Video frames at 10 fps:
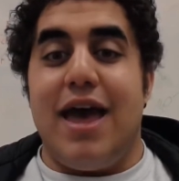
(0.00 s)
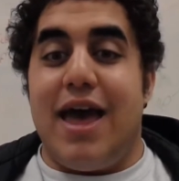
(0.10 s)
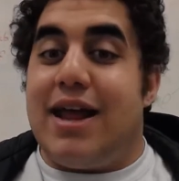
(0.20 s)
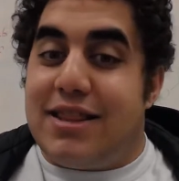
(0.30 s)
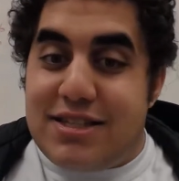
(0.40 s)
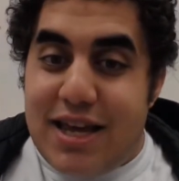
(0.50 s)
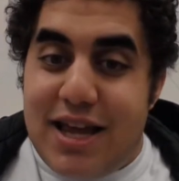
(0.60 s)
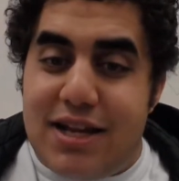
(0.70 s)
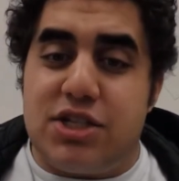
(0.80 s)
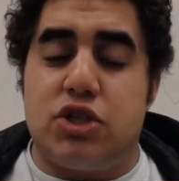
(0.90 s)
And this
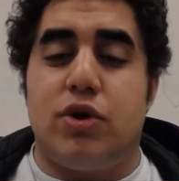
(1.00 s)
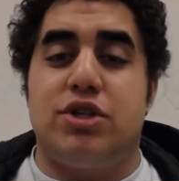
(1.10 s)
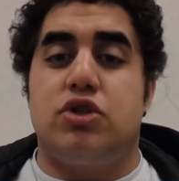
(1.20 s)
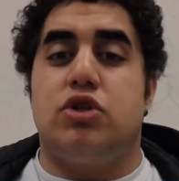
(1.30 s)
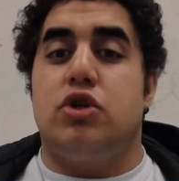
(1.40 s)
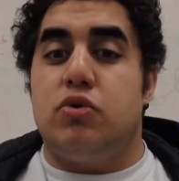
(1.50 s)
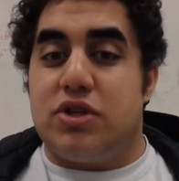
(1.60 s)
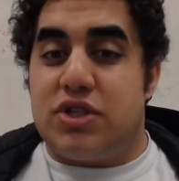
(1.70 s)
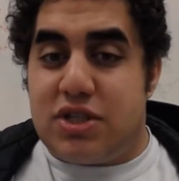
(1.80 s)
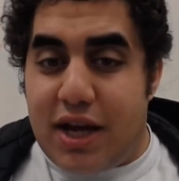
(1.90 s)
illustrates to you the
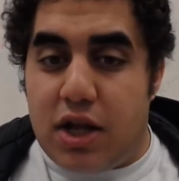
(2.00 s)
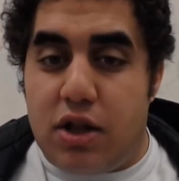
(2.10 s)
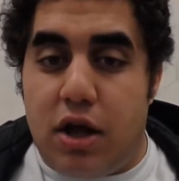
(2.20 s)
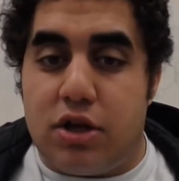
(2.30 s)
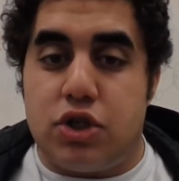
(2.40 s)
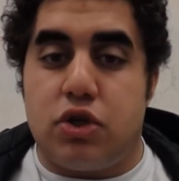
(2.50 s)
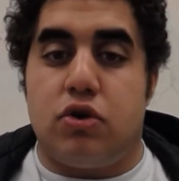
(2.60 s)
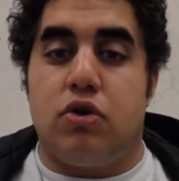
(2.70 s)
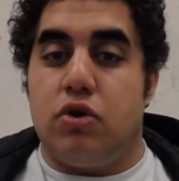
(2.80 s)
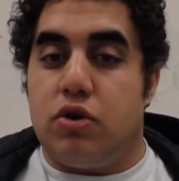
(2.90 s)

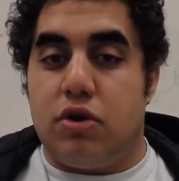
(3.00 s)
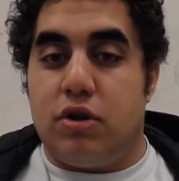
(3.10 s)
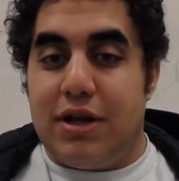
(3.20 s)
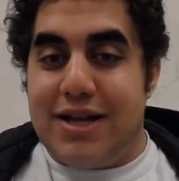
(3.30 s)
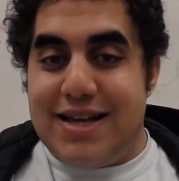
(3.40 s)
psychological